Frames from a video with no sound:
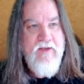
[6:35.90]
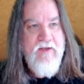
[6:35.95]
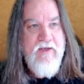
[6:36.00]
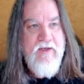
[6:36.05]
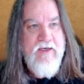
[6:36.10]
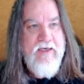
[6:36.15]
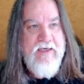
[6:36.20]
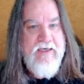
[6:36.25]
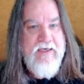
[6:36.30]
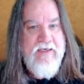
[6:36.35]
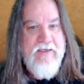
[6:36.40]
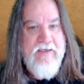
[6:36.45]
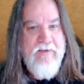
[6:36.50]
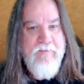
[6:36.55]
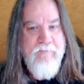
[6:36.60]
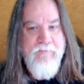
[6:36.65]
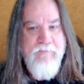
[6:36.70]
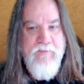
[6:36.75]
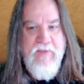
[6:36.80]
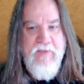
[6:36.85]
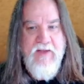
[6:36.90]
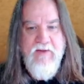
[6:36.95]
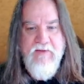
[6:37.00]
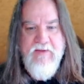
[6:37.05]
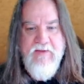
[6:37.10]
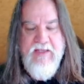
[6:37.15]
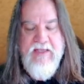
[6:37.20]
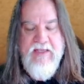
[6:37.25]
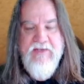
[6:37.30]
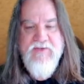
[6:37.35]

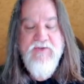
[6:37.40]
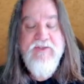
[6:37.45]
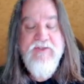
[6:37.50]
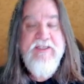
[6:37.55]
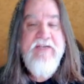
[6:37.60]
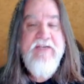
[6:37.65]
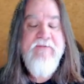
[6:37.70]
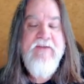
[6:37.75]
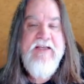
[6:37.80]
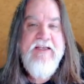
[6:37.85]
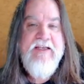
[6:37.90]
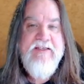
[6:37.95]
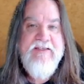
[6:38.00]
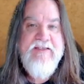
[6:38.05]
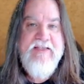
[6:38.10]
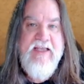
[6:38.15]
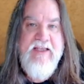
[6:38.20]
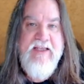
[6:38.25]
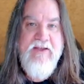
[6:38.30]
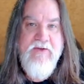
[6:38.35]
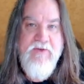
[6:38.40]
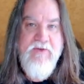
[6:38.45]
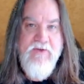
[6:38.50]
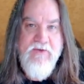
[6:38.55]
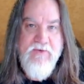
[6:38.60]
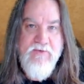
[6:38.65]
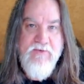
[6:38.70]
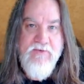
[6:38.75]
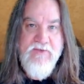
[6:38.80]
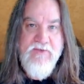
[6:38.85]
the certificates that you
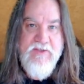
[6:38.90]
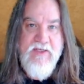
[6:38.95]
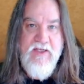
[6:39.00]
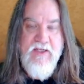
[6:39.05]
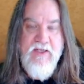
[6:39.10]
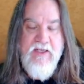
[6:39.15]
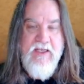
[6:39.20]
use